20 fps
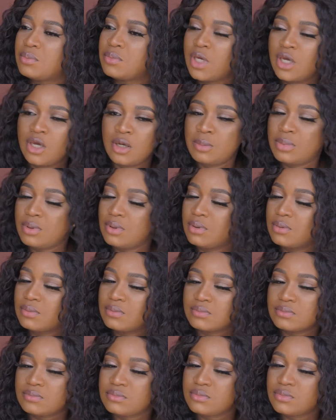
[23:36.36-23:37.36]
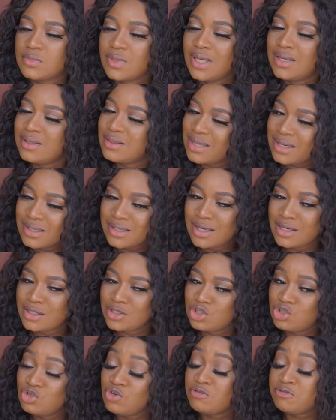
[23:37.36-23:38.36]
Babe, in that
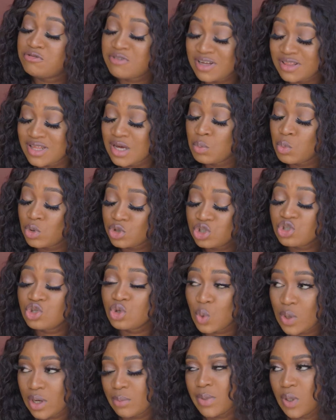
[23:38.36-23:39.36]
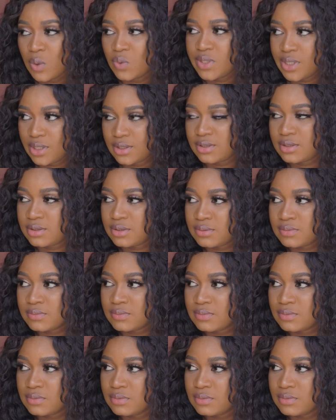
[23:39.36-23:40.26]
case, your father must know about this.